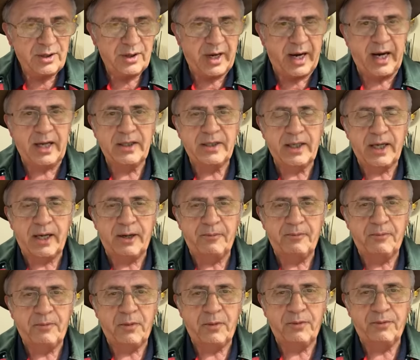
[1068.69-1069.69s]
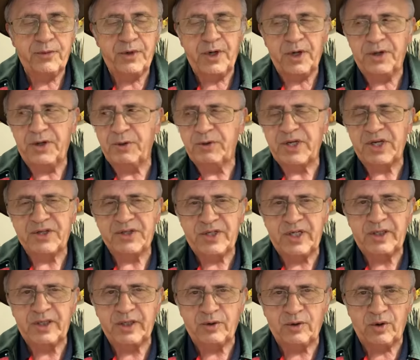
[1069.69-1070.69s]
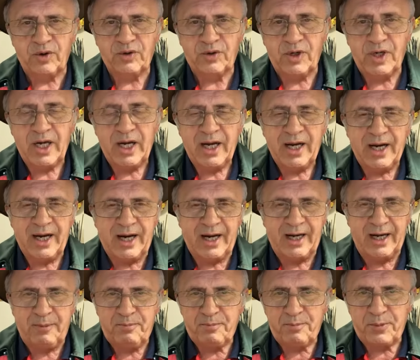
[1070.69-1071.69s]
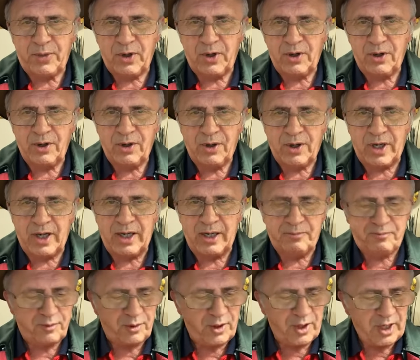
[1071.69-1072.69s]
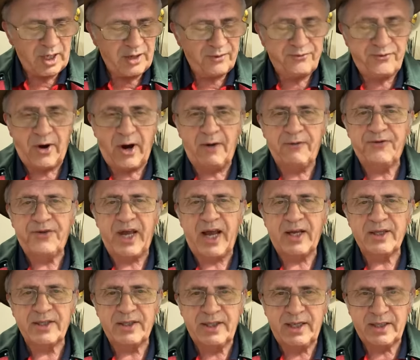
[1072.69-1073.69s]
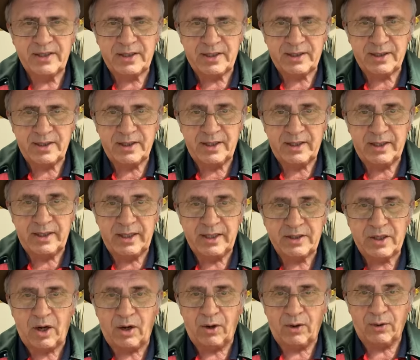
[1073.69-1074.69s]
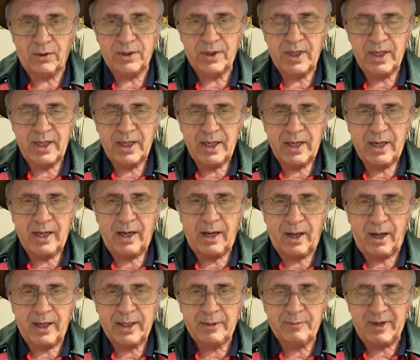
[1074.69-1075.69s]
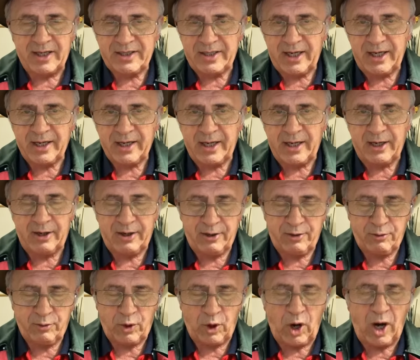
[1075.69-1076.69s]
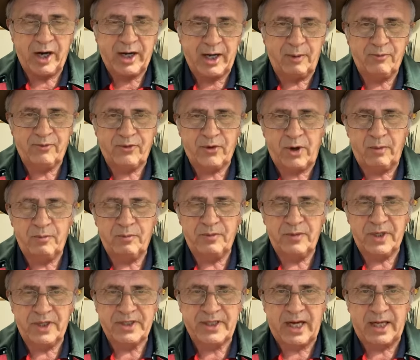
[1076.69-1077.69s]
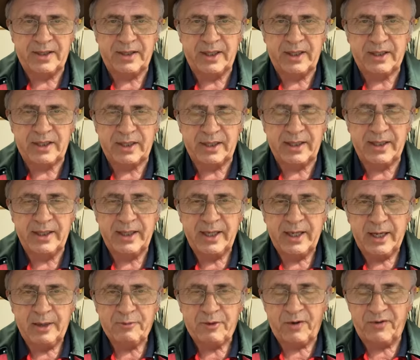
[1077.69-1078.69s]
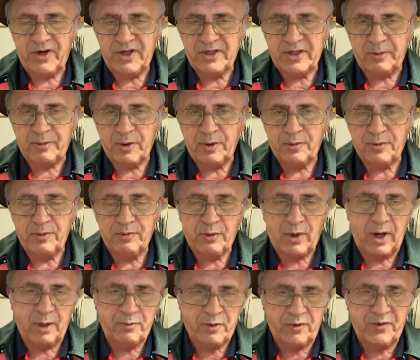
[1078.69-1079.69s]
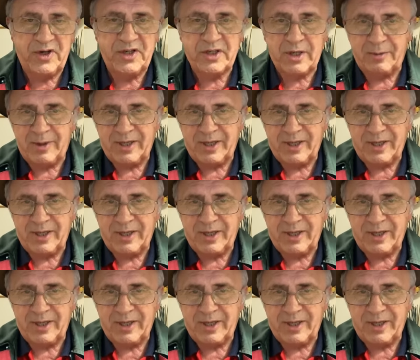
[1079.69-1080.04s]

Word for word: And, um, you know, there was a city called Aleppo, Aleppo 5,000 years, years old. Like Matera, where I come from in southern Italy, Provincia, well, Provincia